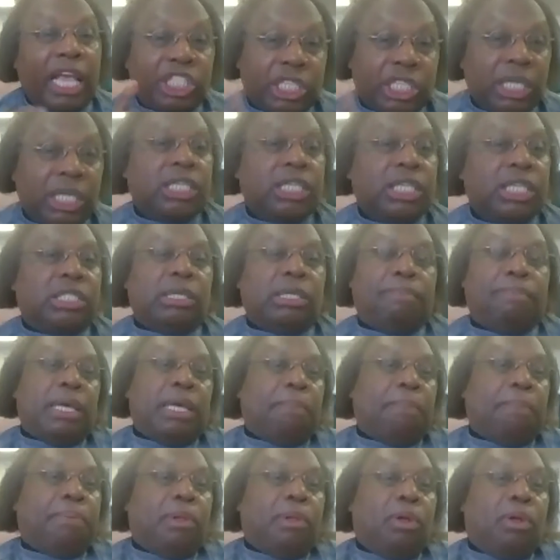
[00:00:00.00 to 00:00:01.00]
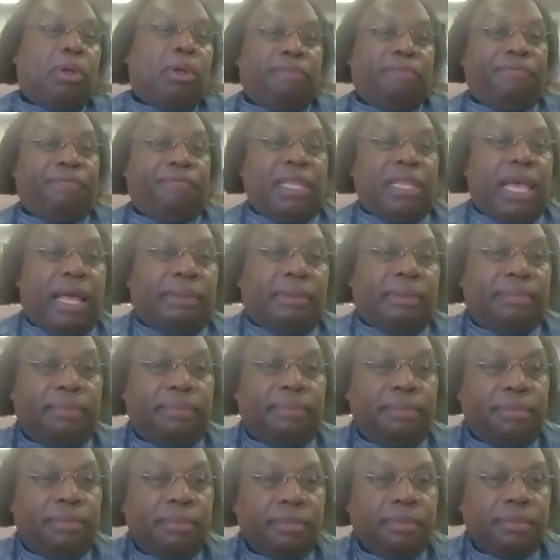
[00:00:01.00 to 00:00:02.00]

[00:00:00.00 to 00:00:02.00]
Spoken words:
And she is to be applauded for that.